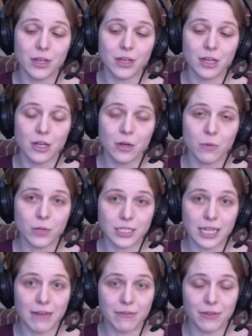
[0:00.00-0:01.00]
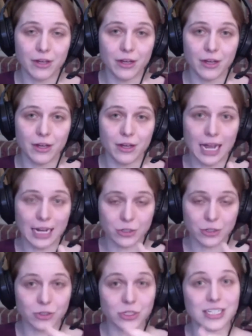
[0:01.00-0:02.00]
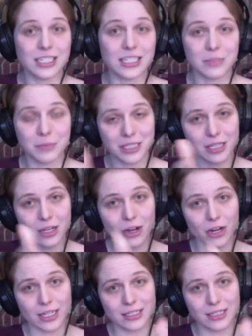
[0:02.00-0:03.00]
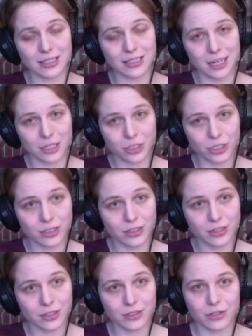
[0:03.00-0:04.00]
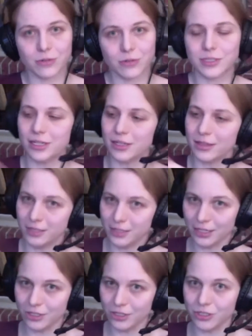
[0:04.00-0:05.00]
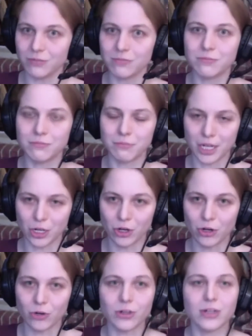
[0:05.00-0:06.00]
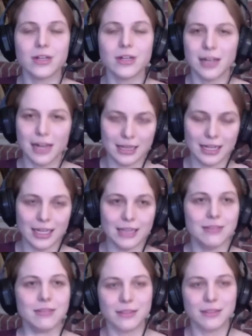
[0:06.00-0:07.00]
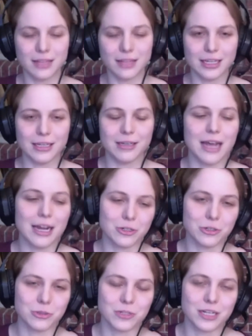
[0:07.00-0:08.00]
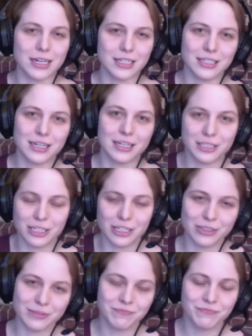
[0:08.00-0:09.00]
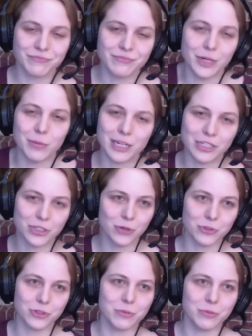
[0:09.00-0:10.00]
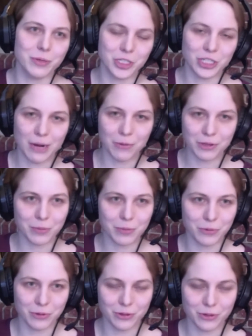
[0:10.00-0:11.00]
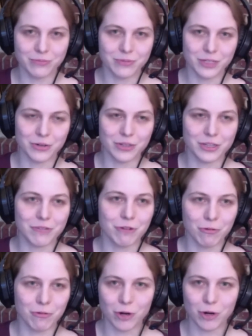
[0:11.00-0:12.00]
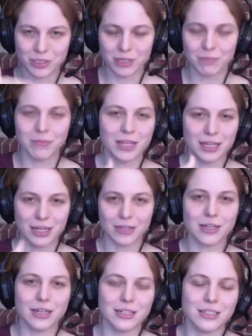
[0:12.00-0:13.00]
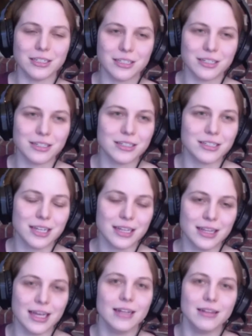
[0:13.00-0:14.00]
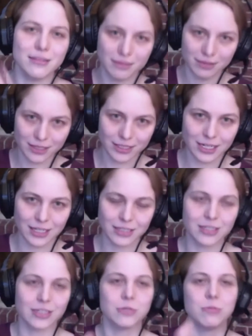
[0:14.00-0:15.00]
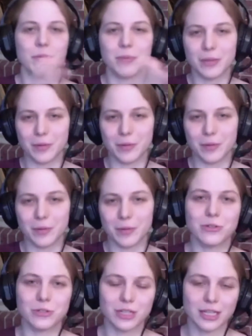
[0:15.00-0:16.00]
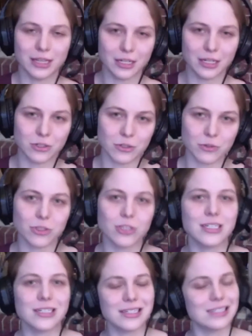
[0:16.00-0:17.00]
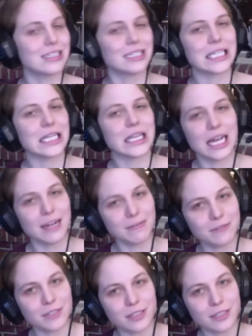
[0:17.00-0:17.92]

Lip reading: was have the actors dismiss the audience in sections. So it was like, this section may go, and then the actors would kind of stand there and make jokes or maybe chat with the people in the front row or something at a distance, and then the second section would be able to go so that they could socially distance as they left.